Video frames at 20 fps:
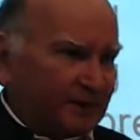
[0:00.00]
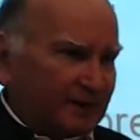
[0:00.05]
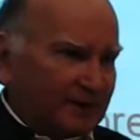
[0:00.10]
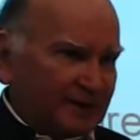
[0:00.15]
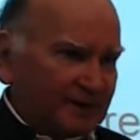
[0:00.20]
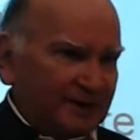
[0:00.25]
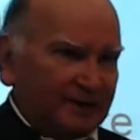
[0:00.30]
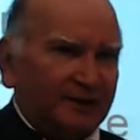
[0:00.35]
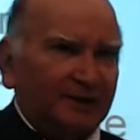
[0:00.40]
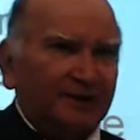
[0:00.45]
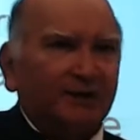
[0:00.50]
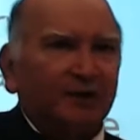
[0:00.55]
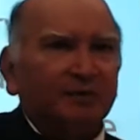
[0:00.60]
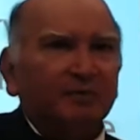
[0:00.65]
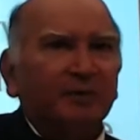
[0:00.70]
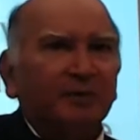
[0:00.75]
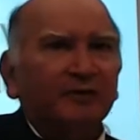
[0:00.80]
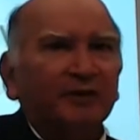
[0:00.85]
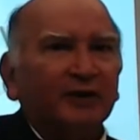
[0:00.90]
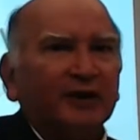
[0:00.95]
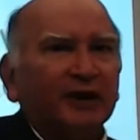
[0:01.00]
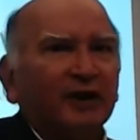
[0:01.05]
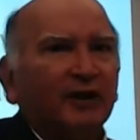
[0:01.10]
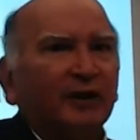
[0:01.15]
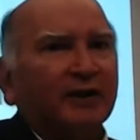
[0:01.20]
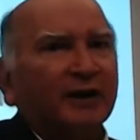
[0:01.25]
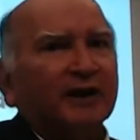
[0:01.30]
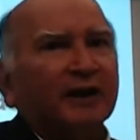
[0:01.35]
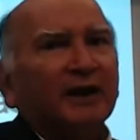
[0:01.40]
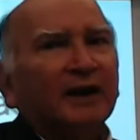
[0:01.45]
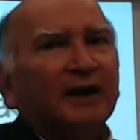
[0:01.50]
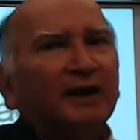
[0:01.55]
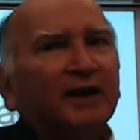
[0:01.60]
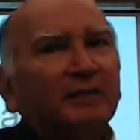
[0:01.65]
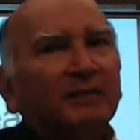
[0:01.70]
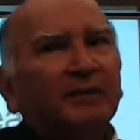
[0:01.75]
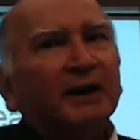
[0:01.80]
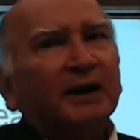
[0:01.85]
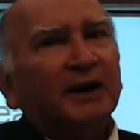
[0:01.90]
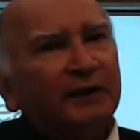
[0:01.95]
This is perfectly all right. But
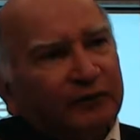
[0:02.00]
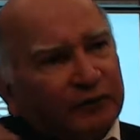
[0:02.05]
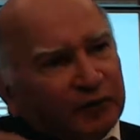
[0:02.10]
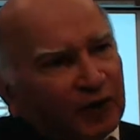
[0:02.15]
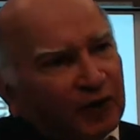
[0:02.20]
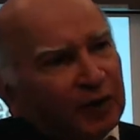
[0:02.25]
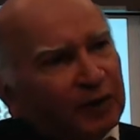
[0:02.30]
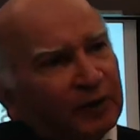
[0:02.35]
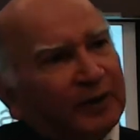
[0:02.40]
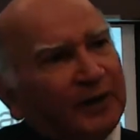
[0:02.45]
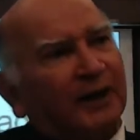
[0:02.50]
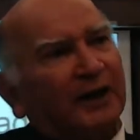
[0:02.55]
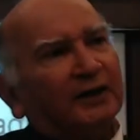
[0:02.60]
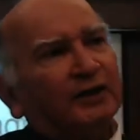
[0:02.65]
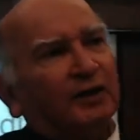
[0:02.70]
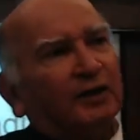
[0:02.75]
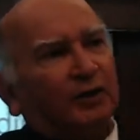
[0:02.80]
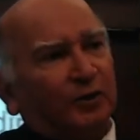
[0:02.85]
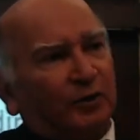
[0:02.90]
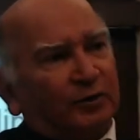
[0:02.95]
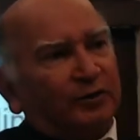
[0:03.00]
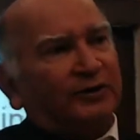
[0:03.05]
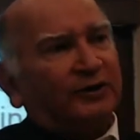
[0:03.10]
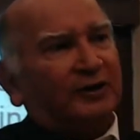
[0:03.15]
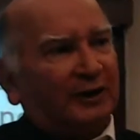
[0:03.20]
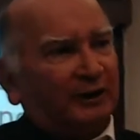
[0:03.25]
if you're looking at your own self,